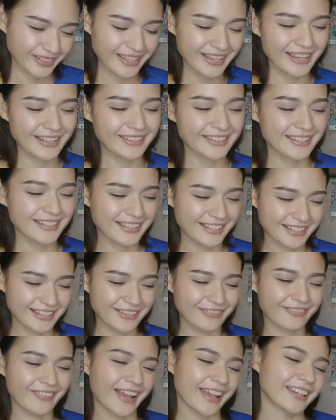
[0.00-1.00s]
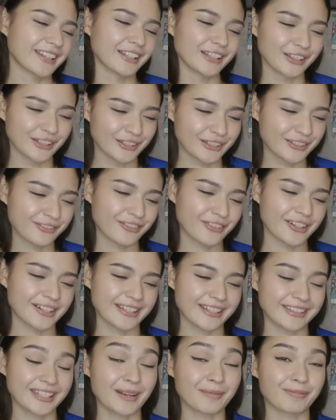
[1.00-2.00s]
Yeah, this is the final look for
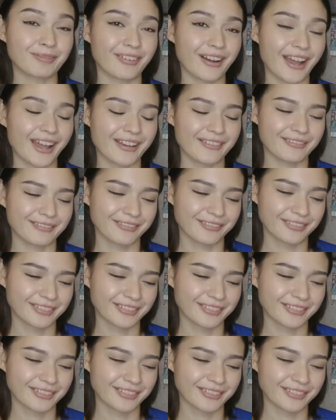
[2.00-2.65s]
the top 5.